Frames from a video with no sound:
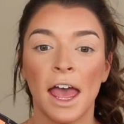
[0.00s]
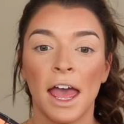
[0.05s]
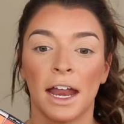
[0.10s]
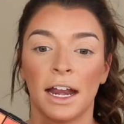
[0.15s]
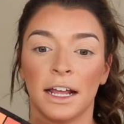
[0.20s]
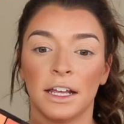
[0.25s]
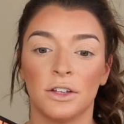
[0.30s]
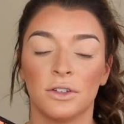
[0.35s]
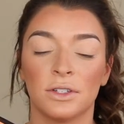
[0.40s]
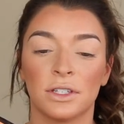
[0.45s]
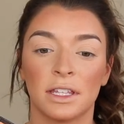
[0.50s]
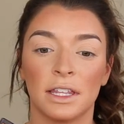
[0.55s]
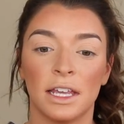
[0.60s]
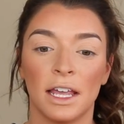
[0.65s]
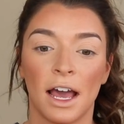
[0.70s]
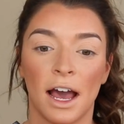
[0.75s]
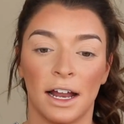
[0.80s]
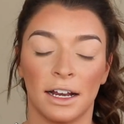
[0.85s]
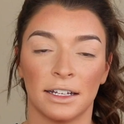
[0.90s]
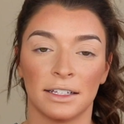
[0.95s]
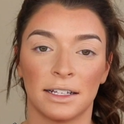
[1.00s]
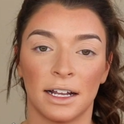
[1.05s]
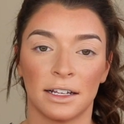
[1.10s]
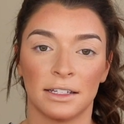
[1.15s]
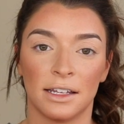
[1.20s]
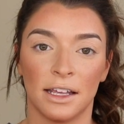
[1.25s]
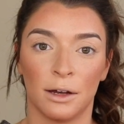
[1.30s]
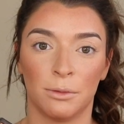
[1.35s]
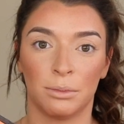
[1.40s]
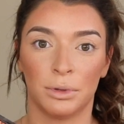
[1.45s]
And I use the
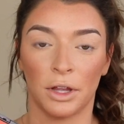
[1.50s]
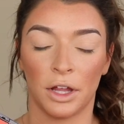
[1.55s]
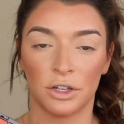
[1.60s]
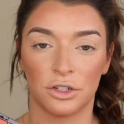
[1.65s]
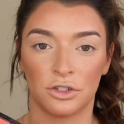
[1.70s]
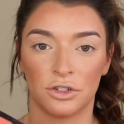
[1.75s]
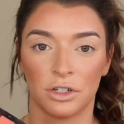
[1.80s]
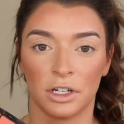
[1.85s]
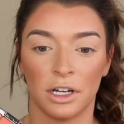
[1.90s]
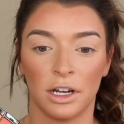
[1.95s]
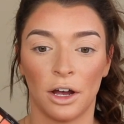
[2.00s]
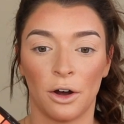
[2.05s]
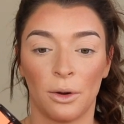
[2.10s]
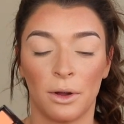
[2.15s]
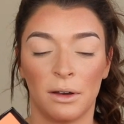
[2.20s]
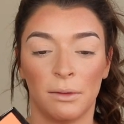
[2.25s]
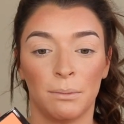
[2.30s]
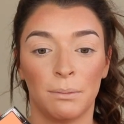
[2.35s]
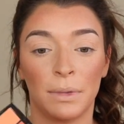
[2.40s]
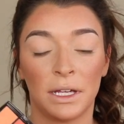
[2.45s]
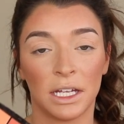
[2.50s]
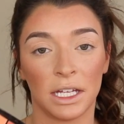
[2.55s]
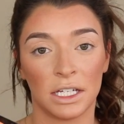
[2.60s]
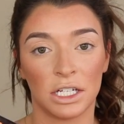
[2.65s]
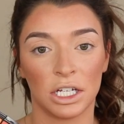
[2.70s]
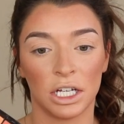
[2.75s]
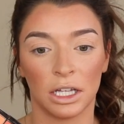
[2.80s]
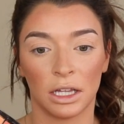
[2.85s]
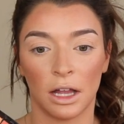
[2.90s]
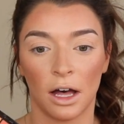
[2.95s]
Anastasia Blush Trio in
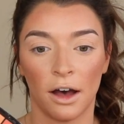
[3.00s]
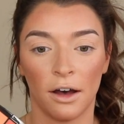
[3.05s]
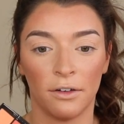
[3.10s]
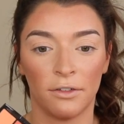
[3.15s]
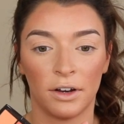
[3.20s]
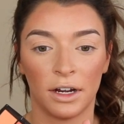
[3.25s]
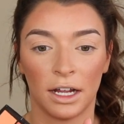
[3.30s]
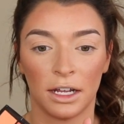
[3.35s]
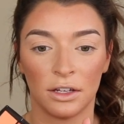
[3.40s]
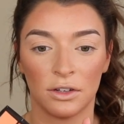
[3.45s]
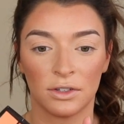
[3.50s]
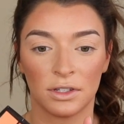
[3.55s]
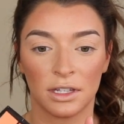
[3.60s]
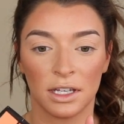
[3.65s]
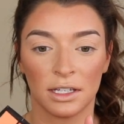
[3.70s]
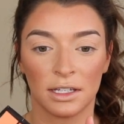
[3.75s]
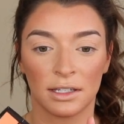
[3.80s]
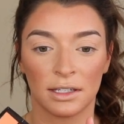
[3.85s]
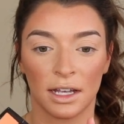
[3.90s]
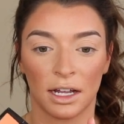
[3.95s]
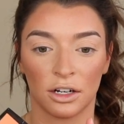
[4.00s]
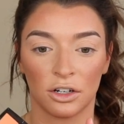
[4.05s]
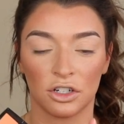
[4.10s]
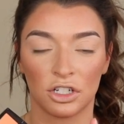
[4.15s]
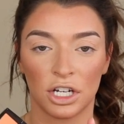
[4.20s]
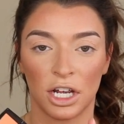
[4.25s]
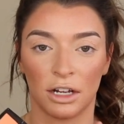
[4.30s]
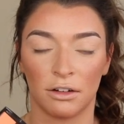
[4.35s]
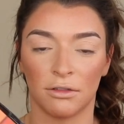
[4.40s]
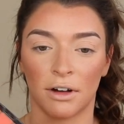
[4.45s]
Peachy Love and I use this center
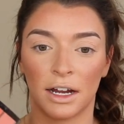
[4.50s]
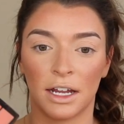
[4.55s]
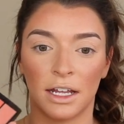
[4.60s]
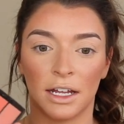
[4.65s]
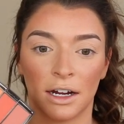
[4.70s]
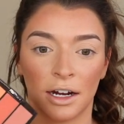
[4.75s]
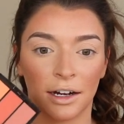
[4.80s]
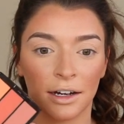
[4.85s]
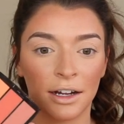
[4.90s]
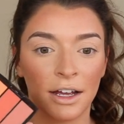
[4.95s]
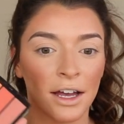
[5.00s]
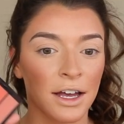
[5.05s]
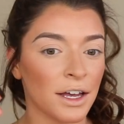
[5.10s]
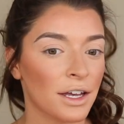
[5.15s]
shade right here.